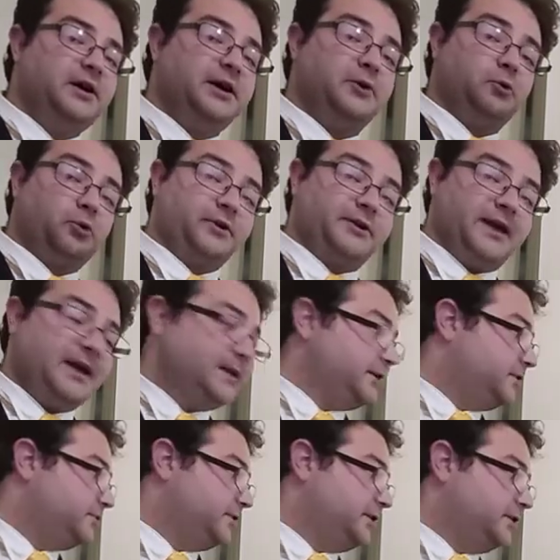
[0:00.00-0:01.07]
an
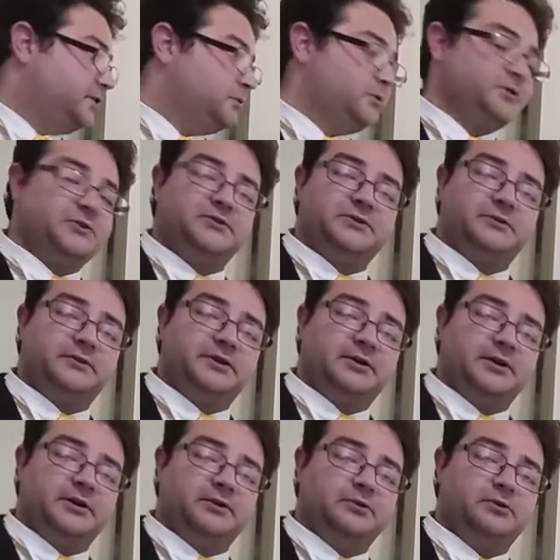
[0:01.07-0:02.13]
organic link, which is a link
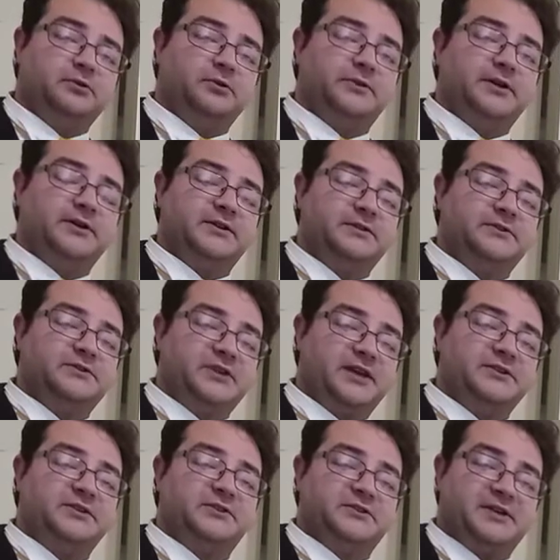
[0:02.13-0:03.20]
on Google that
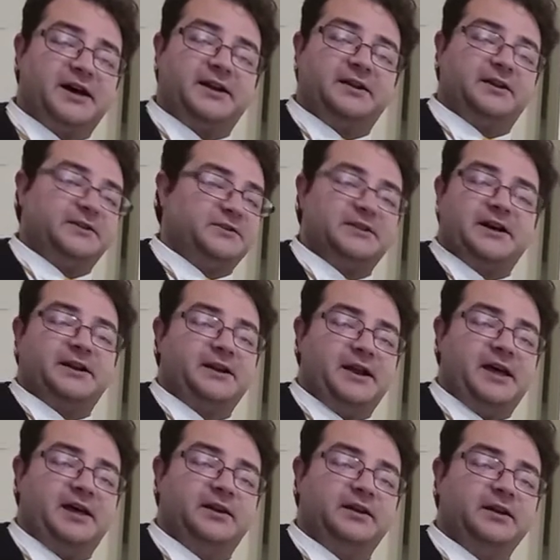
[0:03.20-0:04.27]
says it's not an
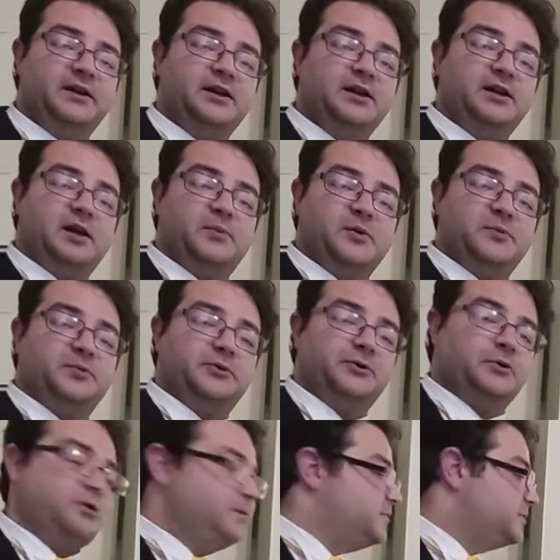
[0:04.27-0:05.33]
ad, and people
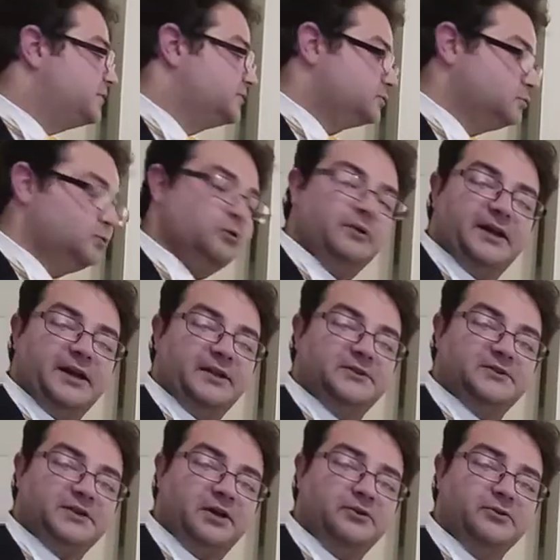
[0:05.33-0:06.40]
know it because Google
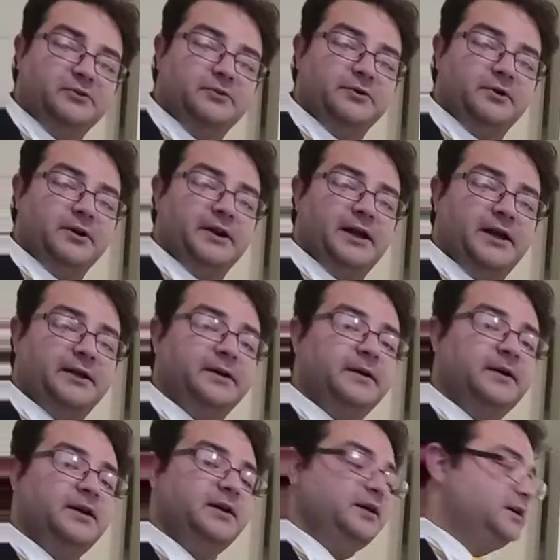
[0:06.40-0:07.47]
Ads tell you they're an ad.
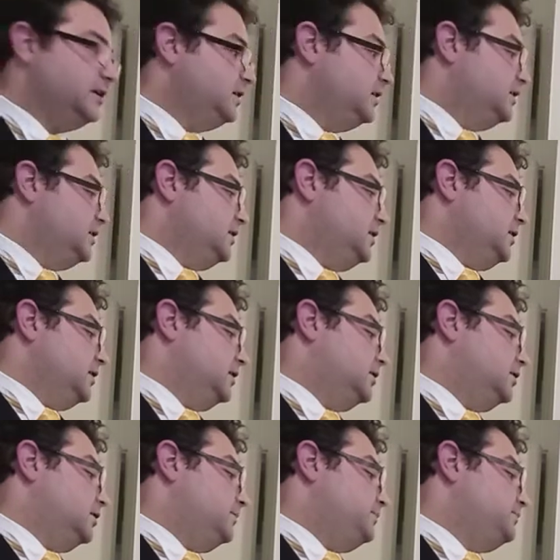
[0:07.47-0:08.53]

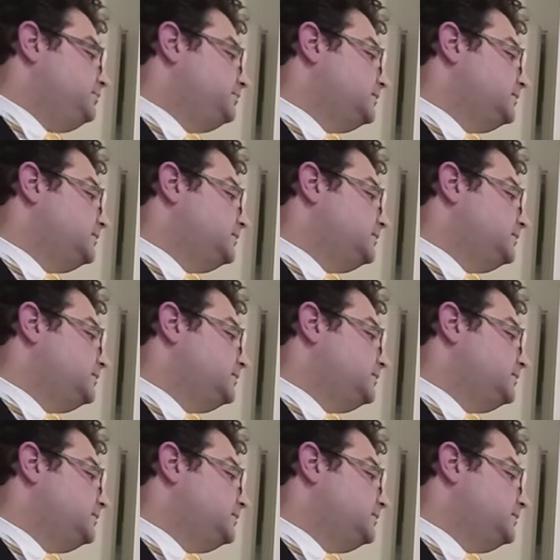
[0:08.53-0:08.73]
Um,